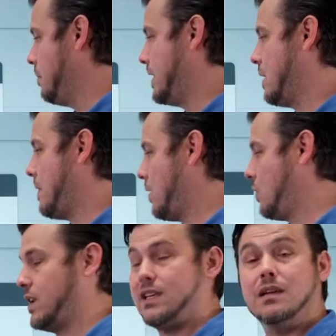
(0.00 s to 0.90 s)
but I might
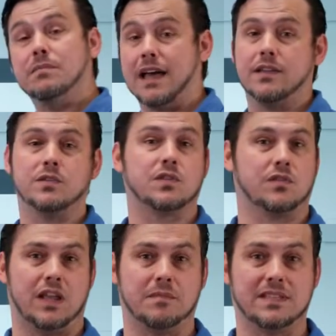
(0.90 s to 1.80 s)
want to keep that
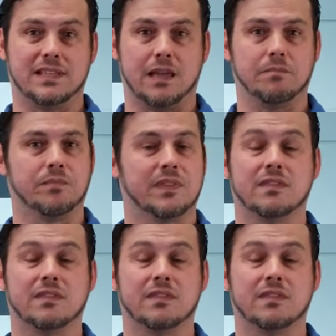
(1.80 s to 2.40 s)
username the same.